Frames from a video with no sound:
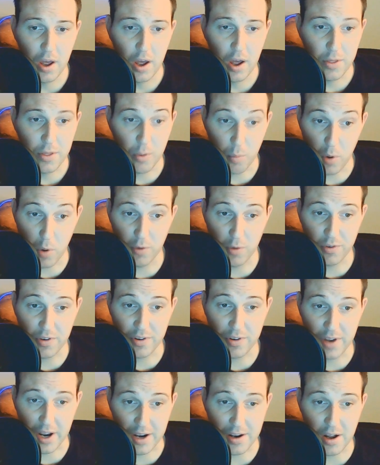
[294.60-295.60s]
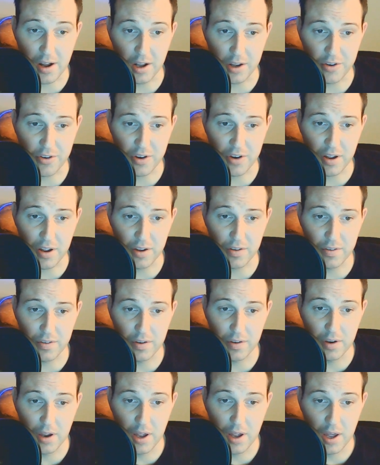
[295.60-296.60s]
the ROSA technology is.
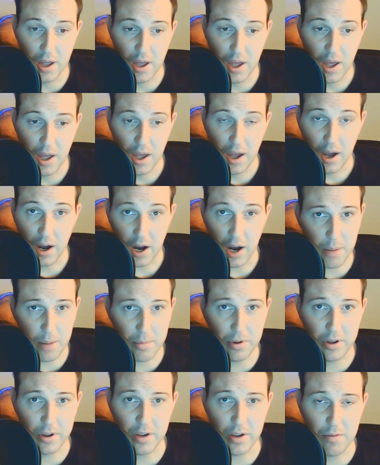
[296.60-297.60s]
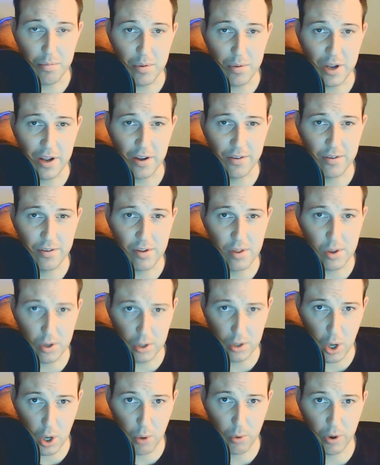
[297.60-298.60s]
I believe because of the
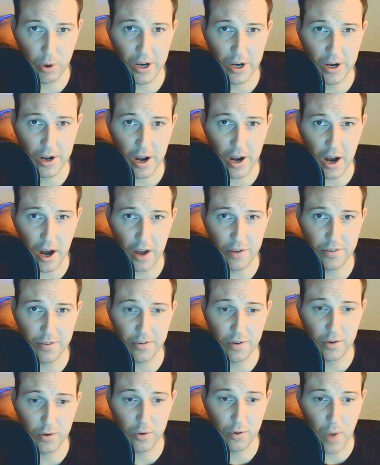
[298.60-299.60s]
lowering cost to